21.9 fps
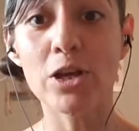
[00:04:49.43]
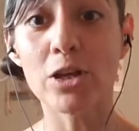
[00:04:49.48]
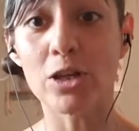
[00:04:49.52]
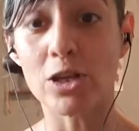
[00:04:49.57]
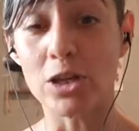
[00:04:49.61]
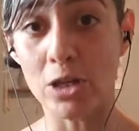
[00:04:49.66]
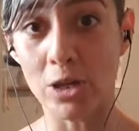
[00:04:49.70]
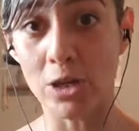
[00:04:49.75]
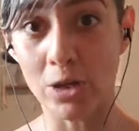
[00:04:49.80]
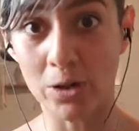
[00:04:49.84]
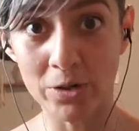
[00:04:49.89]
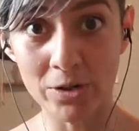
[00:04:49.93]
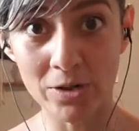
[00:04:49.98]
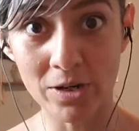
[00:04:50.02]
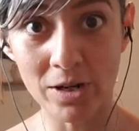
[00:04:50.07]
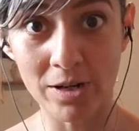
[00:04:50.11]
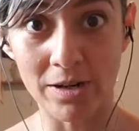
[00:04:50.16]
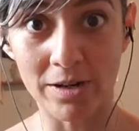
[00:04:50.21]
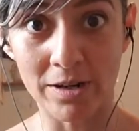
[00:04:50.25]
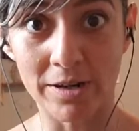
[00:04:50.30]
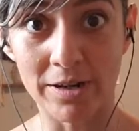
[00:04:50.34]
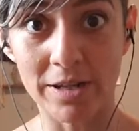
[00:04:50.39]
your
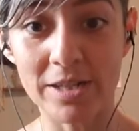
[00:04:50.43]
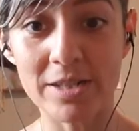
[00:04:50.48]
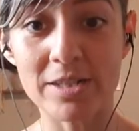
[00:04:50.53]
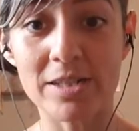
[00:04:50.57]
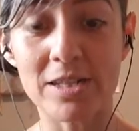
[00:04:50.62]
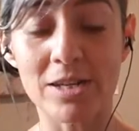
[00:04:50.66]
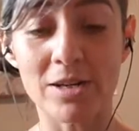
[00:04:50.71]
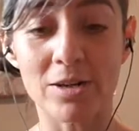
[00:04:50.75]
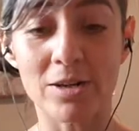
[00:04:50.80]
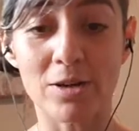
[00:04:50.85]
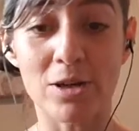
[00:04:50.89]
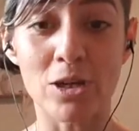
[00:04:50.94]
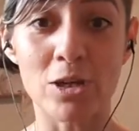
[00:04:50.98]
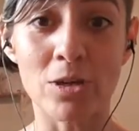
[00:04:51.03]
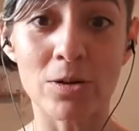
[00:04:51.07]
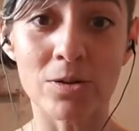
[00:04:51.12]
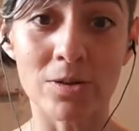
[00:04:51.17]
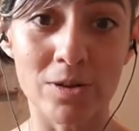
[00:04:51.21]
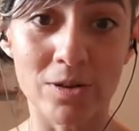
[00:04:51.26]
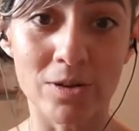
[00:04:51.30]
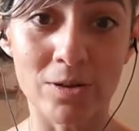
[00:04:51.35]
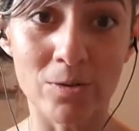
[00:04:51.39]
heart,
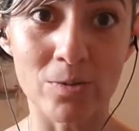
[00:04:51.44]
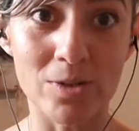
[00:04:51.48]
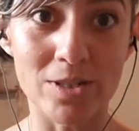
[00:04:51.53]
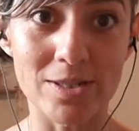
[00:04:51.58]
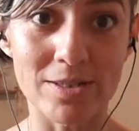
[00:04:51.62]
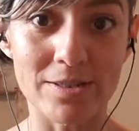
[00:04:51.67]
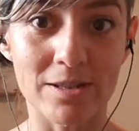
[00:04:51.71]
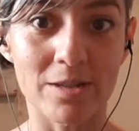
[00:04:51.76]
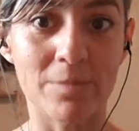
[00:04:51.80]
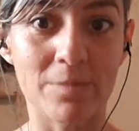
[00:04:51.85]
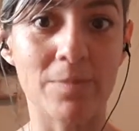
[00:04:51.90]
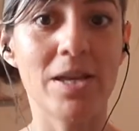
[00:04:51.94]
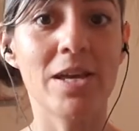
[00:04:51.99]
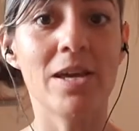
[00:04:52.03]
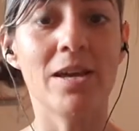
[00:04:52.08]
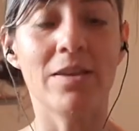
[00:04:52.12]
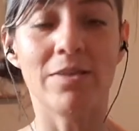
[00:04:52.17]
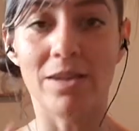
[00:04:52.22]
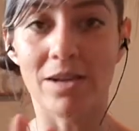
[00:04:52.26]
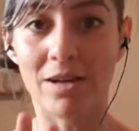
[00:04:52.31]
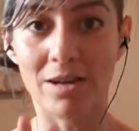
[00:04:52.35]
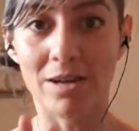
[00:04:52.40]
your own wisdom,
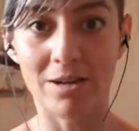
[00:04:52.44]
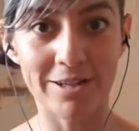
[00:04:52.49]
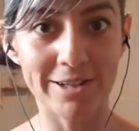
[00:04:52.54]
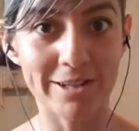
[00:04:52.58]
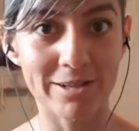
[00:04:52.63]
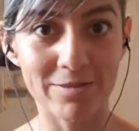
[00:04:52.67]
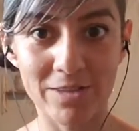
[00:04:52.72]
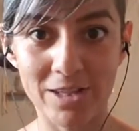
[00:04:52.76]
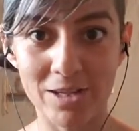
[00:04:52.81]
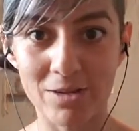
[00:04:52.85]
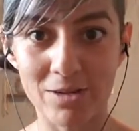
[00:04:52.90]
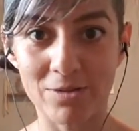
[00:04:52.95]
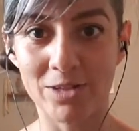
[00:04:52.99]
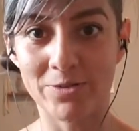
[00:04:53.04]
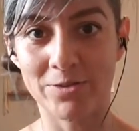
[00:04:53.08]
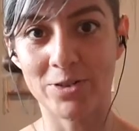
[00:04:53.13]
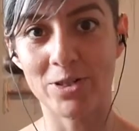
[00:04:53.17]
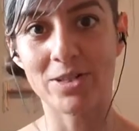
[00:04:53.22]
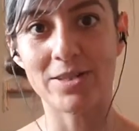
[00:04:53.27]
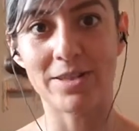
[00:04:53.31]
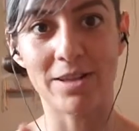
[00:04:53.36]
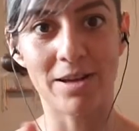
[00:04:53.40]
the heart of the
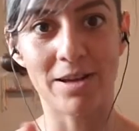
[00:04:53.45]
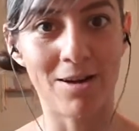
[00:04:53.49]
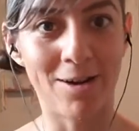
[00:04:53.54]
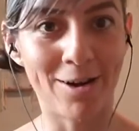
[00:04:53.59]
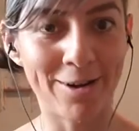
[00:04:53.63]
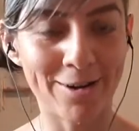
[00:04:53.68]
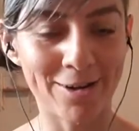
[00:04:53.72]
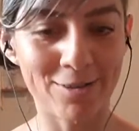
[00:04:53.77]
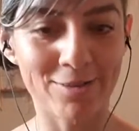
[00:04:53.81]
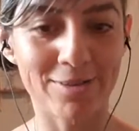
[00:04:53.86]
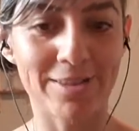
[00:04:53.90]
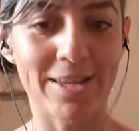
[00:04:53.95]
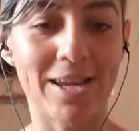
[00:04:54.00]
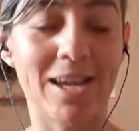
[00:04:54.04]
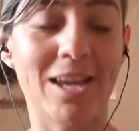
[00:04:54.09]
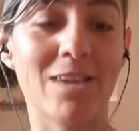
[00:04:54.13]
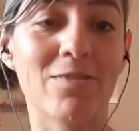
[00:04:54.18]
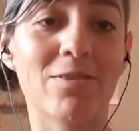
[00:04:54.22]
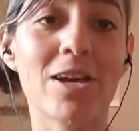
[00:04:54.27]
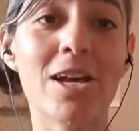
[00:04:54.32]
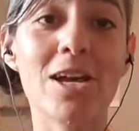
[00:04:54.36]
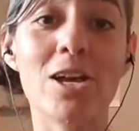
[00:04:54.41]
universe, the heart of
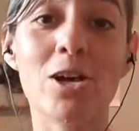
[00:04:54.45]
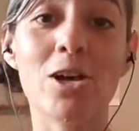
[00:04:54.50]
life,